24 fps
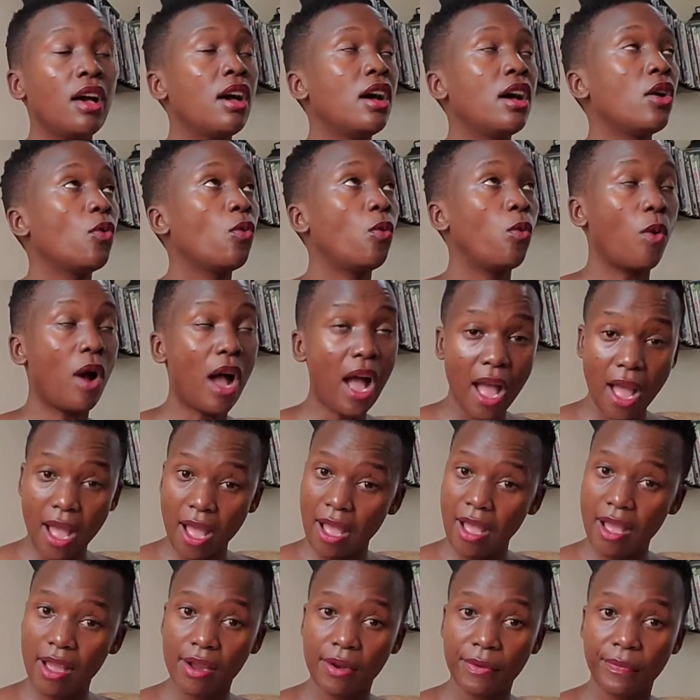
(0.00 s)
Wow.
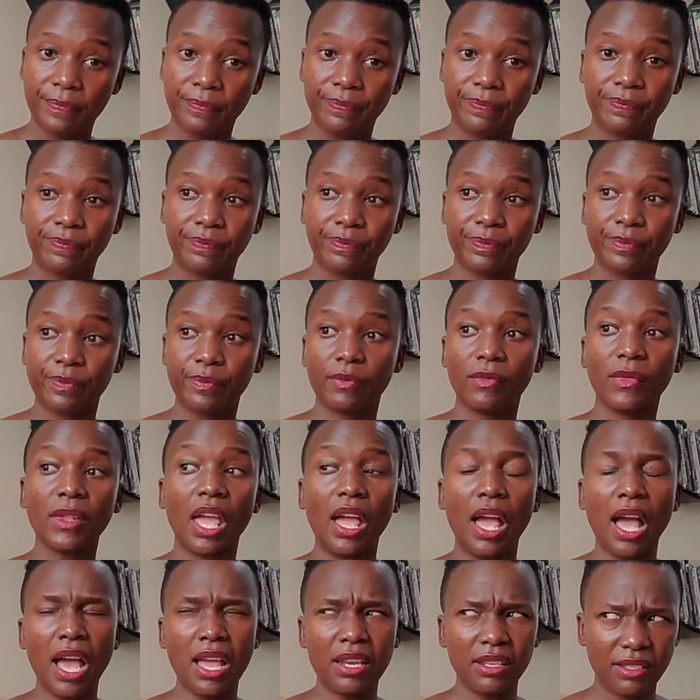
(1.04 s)

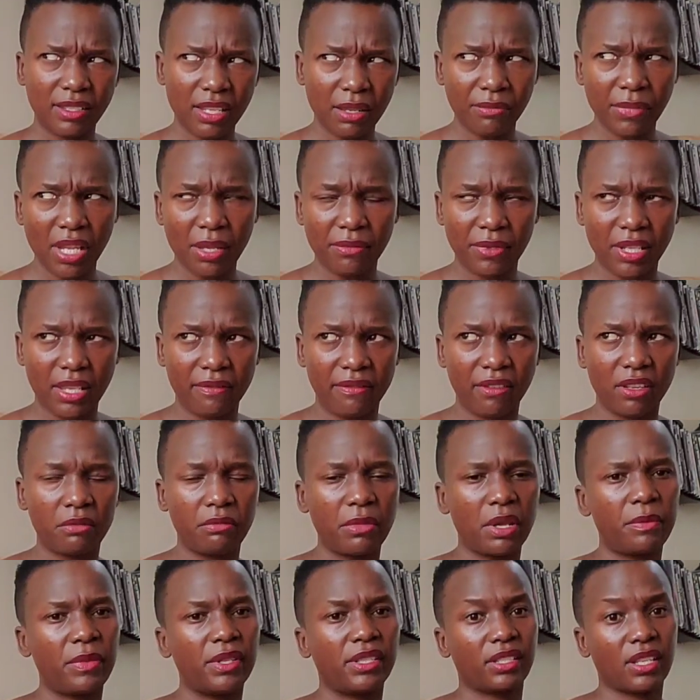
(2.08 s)
And sometimes I feel
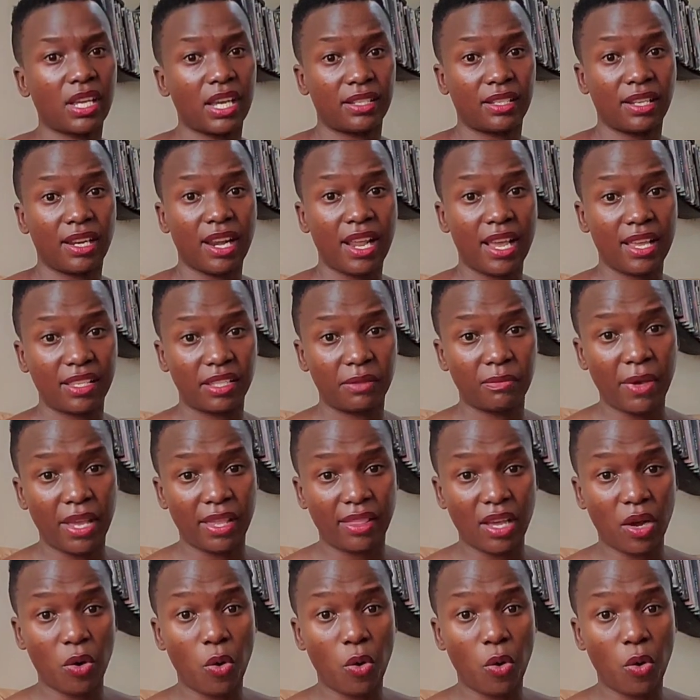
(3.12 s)
maybe it's catalyzed by the